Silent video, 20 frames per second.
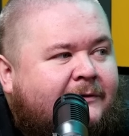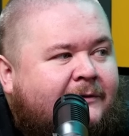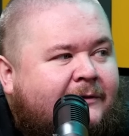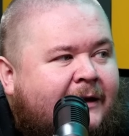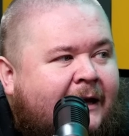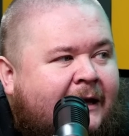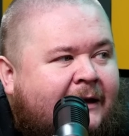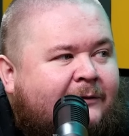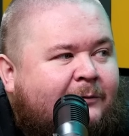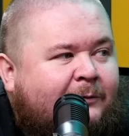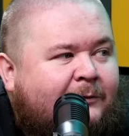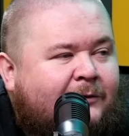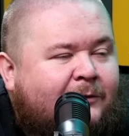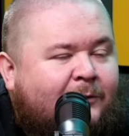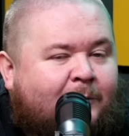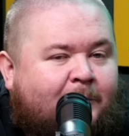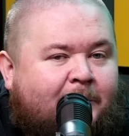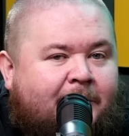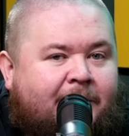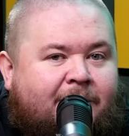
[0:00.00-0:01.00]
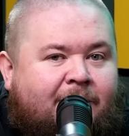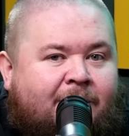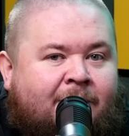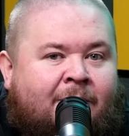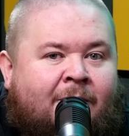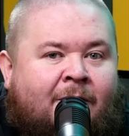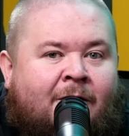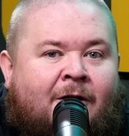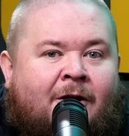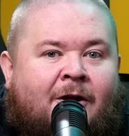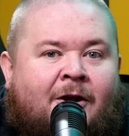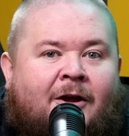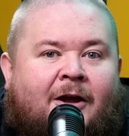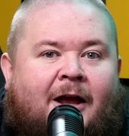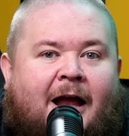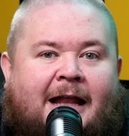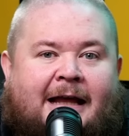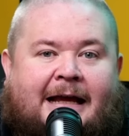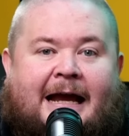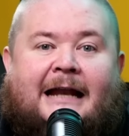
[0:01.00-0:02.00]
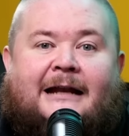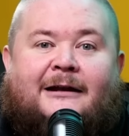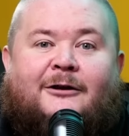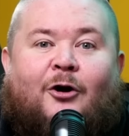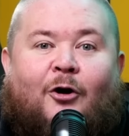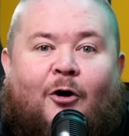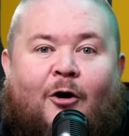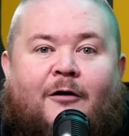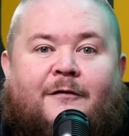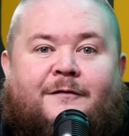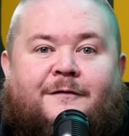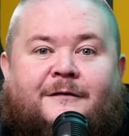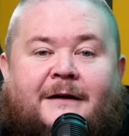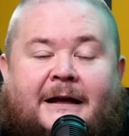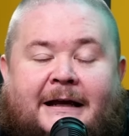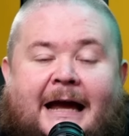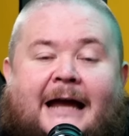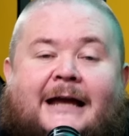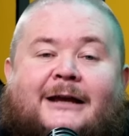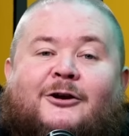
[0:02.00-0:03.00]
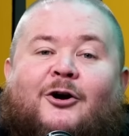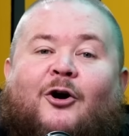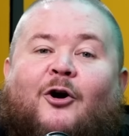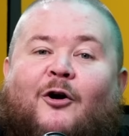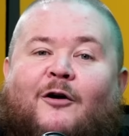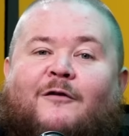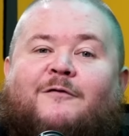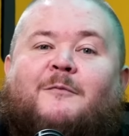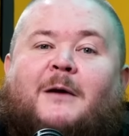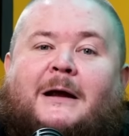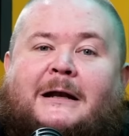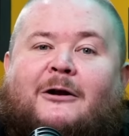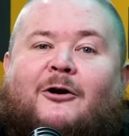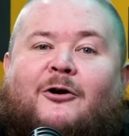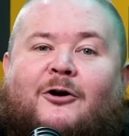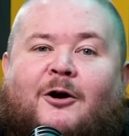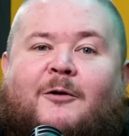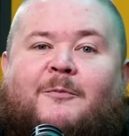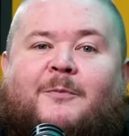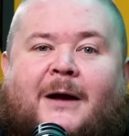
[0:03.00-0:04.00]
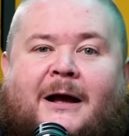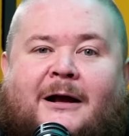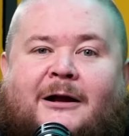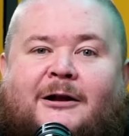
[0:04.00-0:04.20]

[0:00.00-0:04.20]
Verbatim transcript: That's what you normally do. Like I'll cough, like I cough my lung like up, Tiny and